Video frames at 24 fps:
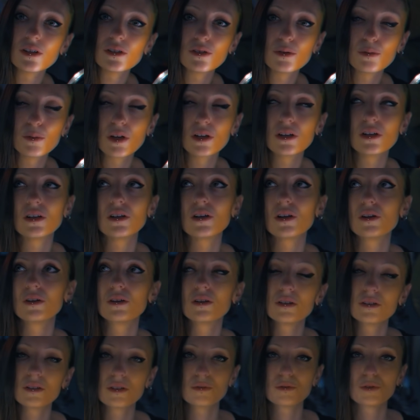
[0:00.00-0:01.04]
depending on
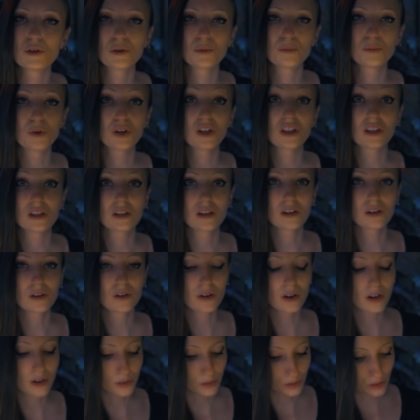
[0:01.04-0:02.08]
if you're breathing in or
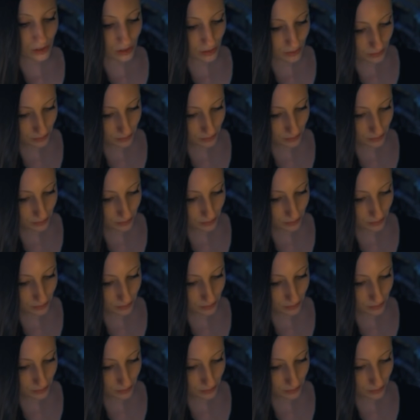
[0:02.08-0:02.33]
out.